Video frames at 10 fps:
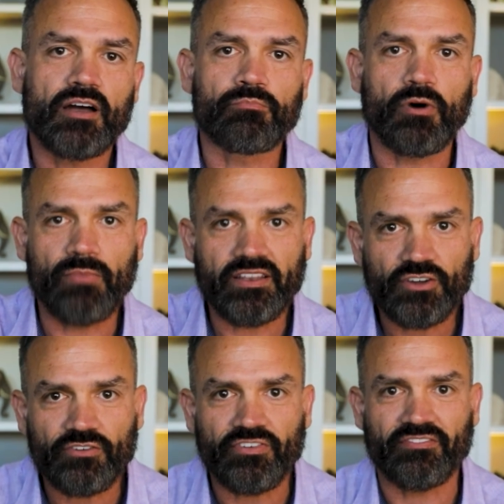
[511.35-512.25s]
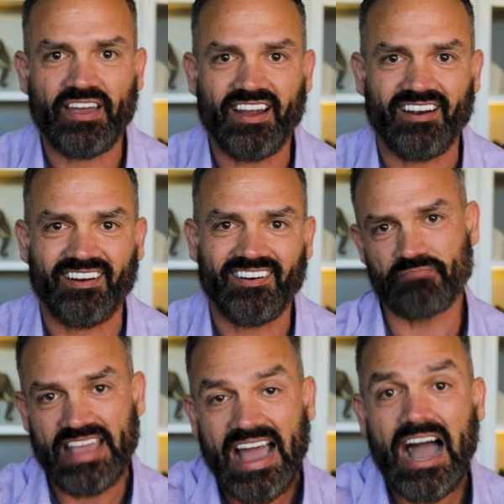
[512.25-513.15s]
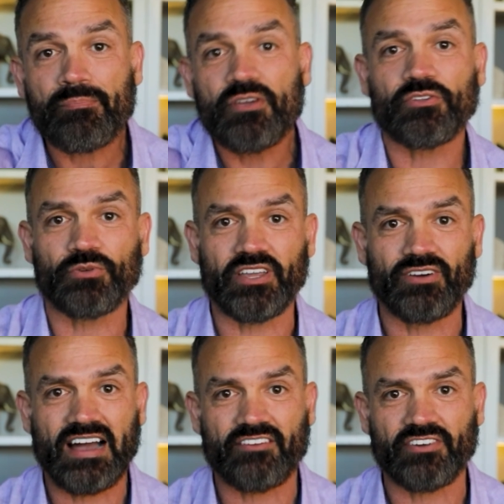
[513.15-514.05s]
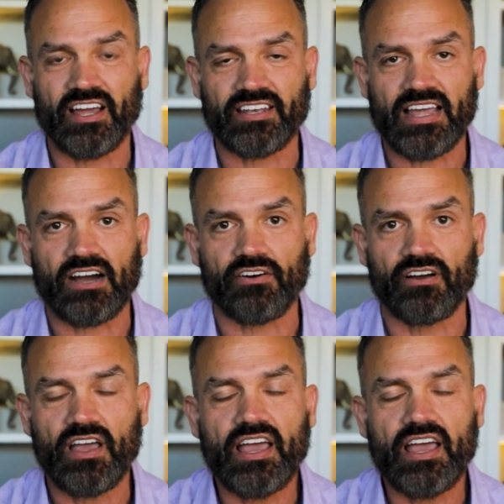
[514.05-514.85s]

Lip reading: Memento vivere, be happy with what you have right now.